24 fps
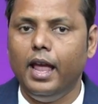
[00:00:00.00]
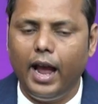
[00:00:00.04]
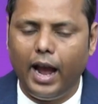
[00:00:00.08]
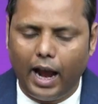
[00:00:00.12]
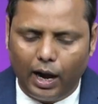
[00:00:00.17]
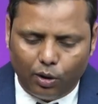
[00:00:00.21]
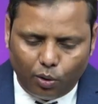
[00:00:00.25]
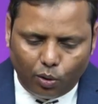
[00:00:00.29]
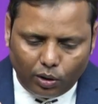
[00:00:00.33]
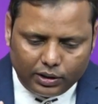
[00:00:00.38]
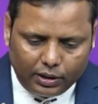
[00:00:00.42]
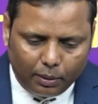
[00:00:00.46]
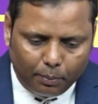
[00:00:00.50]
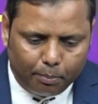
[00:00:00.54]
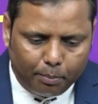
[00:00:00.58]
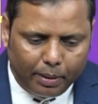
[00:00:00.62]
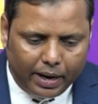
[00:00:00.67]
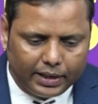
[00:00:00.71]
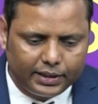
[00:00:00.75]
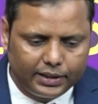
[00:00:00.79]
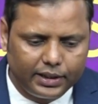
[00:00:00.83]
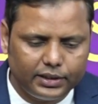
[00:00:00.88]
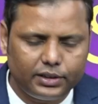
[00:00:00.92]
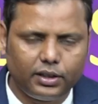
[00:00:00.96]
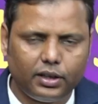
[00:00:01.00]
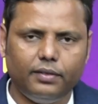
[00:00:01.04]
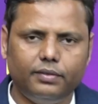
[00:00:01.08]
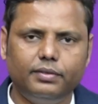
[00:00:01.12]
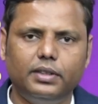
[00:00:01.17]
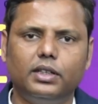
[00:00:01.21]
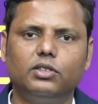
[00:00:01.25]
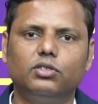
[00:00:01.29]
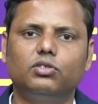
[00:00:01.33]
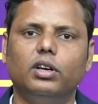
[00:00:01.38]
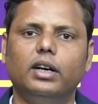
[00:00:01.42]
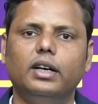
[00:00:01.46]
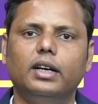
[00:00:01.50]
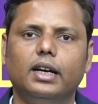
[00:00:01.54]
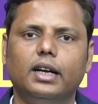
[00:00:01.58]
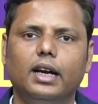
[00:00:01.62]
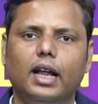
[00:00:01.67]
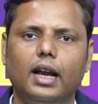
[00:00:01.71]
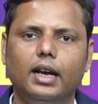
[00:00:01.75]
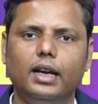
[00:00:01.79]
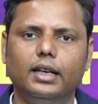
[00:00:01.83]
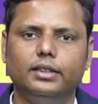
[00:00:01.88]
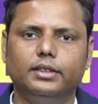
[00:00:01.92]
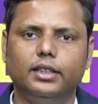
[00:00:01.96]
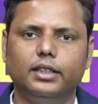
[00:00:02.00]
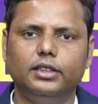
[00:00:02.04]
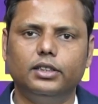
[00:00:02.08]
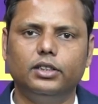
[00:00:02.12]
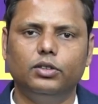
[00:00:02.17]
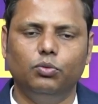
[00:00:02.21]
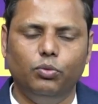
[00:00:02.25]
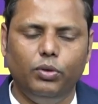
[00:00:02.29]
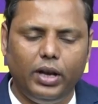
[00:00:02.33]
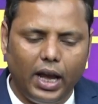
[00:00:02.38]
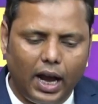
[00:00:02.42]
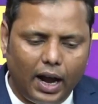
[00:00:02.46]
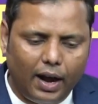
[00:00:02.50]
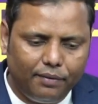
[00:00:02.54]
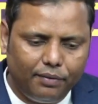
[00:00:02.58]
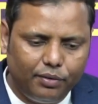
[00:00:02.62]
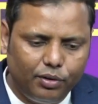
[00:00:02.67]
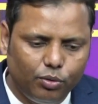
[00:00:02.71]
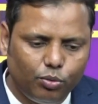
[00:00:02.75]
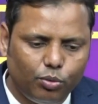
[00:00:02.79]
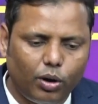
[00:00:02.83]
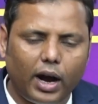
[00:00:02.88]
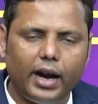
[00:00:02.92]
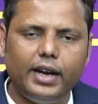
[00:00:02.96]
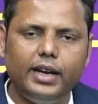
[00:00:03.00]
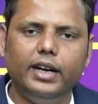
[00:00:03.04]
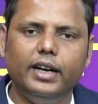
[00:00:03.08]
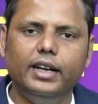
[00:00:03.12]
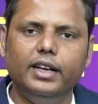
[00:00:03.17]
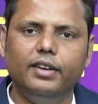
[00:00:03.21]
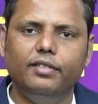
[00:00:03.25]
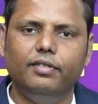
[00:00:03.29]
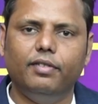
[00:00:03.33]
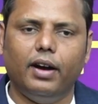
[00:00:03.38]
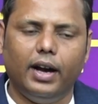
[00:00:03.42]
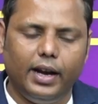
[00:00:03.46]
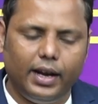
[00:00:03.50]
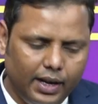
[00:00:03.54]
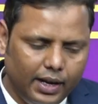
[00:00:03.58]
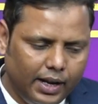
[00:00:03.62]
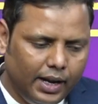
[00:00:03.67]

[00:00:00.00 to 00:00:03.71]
And on the basis of the trend analysis, we have to identify